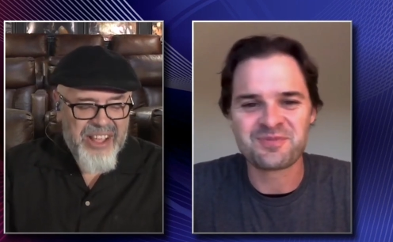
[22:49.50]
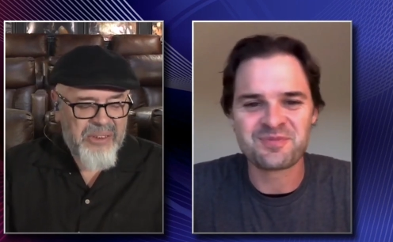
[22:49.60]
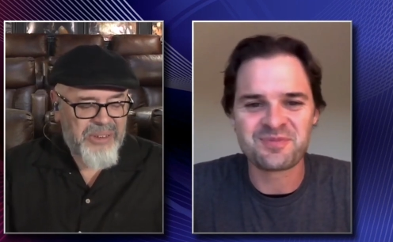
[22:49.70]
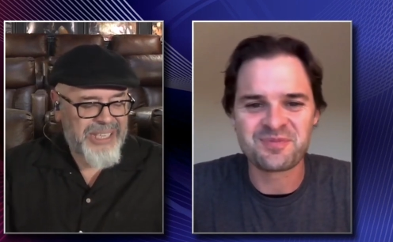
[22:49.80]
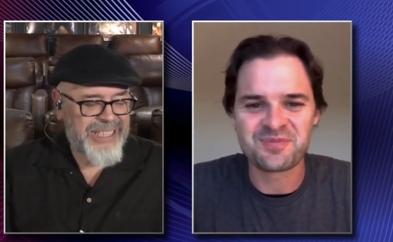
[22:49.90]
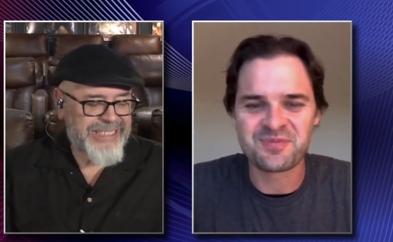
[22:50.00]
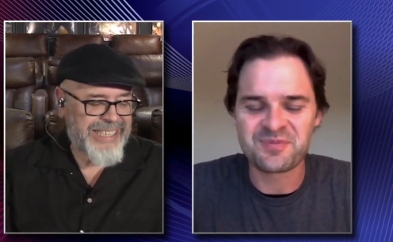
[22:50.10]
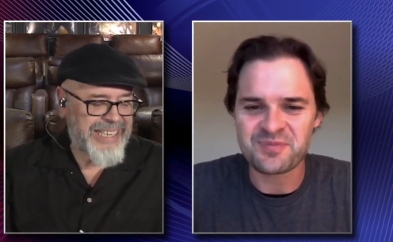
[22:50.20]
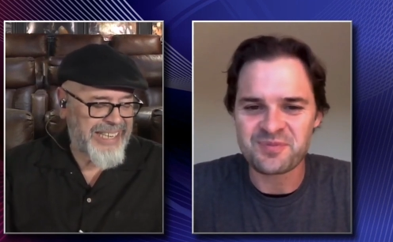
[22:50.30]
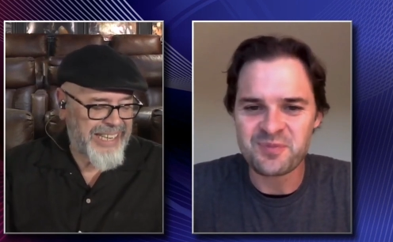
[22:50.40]
Speaker 1: well,
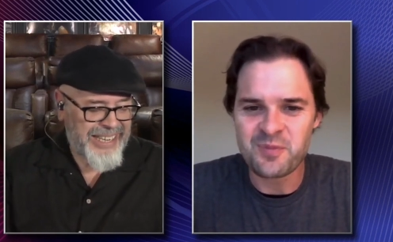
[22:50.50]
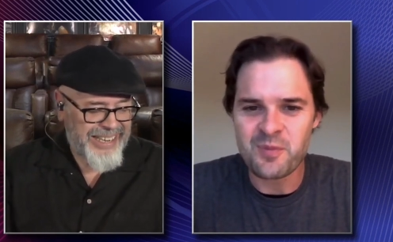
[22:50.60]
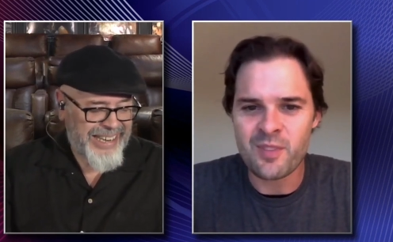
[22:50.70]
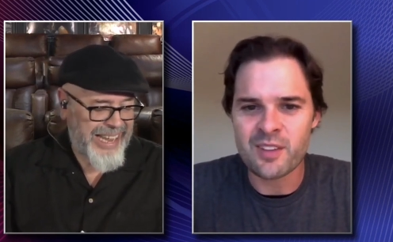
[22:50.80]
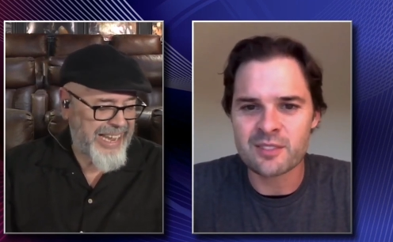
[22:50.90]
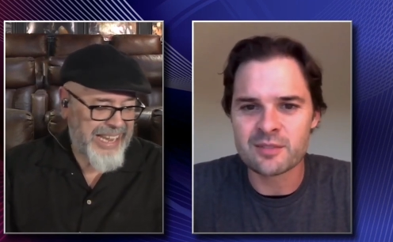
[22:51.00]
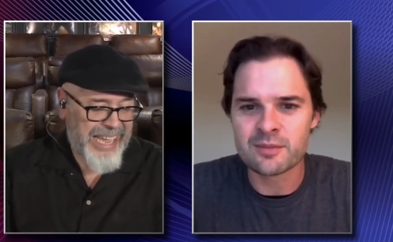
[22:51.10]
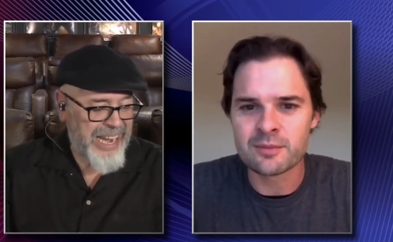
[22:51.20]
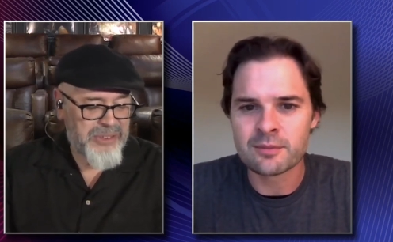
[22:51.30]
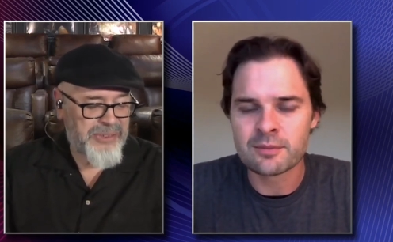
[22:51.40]
listen. Uh, uh,
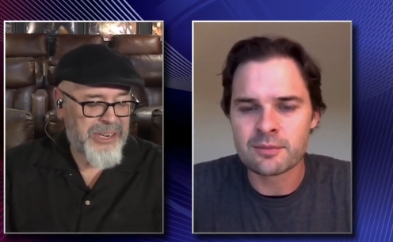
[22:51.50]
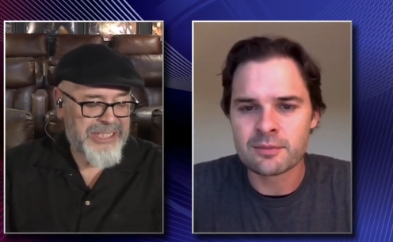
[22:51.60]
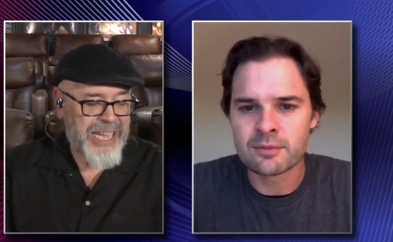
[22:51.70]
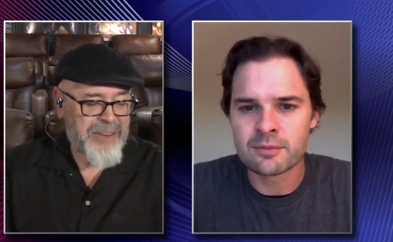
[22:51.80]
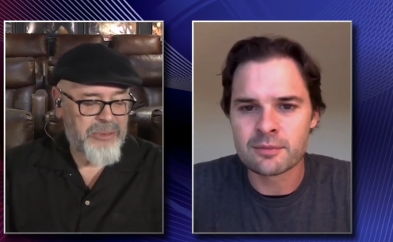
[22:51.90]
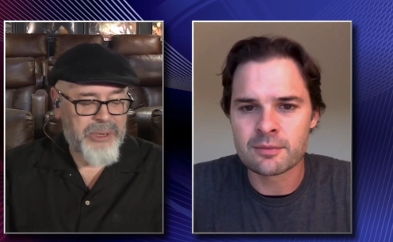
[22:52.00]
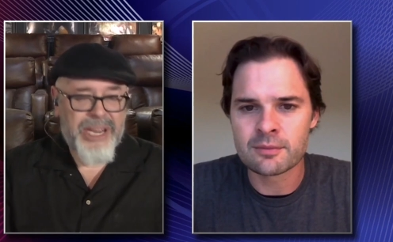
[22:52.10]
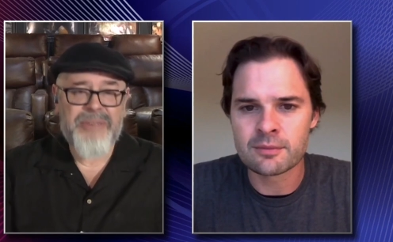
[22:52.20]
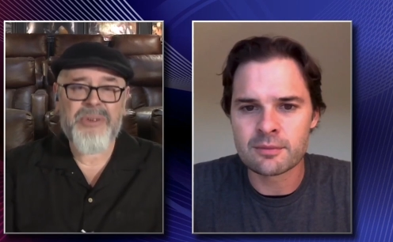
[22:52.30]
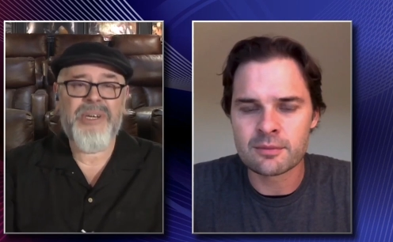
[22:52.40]
again, it was very exciting for me to
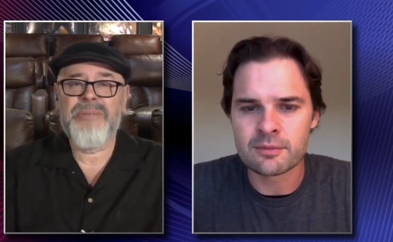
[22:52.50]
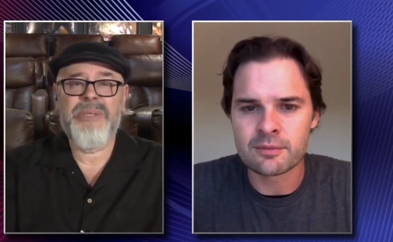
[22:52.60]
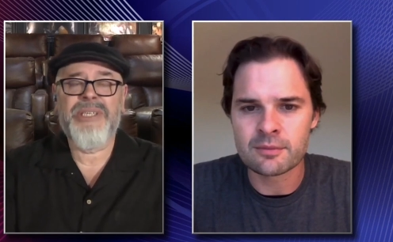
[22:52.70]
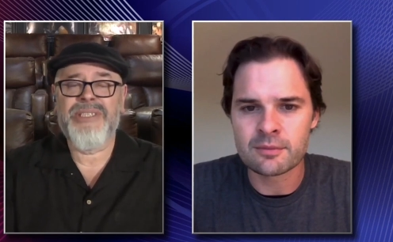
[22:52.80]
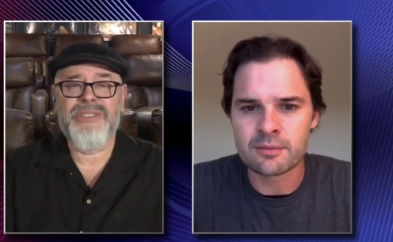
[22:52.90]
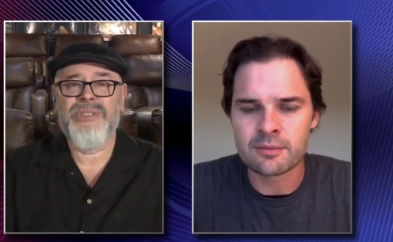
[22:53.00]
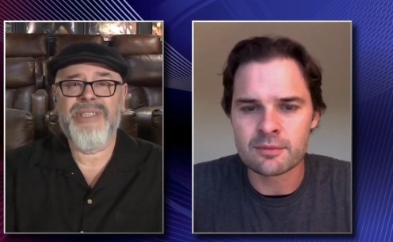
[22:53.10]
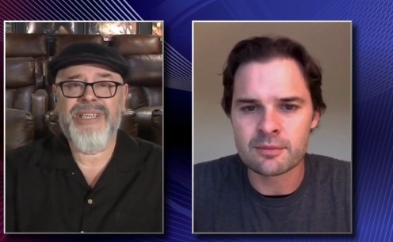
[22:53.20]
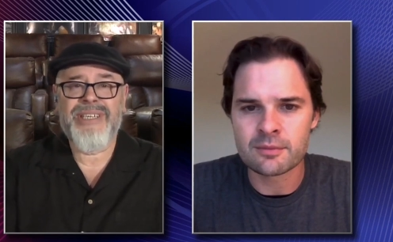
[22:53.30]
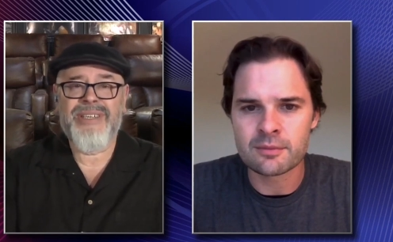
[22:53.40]
have you on because
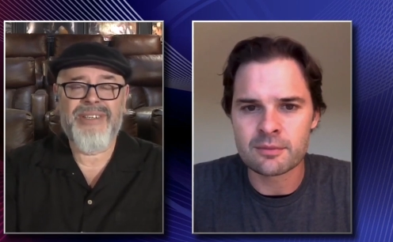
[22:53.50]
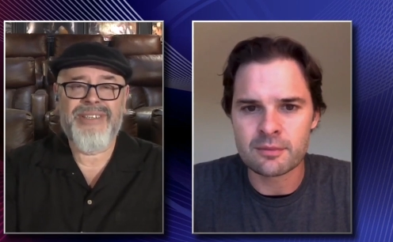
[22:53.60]
you, uh,